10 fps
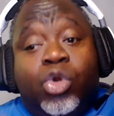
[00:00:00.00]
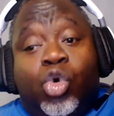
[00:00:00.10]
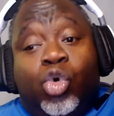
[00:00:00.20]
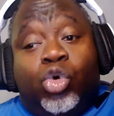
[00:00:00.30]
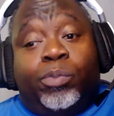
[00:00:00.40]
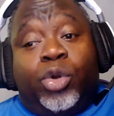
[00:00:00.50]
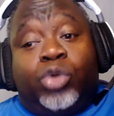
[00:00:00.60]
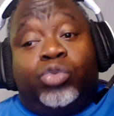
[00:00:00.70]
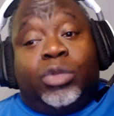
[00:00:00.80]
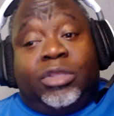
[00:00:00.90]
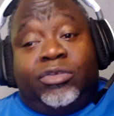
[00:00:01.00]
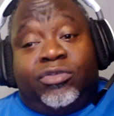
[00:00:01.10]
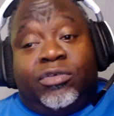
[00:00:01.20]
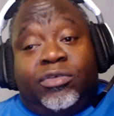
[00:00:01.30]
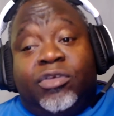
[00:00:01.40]
core book
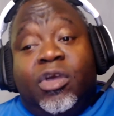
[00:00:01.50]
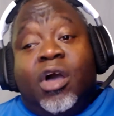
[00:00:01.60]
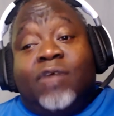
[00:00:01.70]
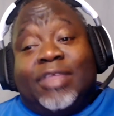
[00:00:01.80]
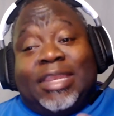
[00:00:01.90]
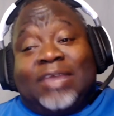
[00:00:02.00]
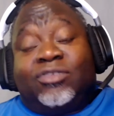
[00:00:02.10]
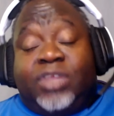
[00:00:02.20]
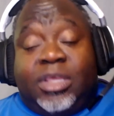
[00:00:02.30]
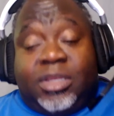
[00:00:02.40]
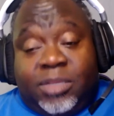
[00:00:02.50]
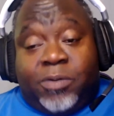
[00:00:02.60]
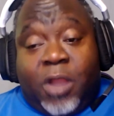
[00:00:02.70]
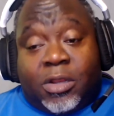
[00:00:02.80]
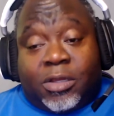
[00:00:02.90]
releases of the next D&D
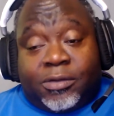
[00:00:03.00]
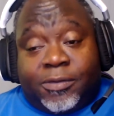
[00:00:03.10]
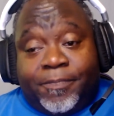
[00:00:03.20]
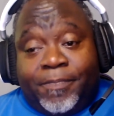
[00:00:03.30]
product.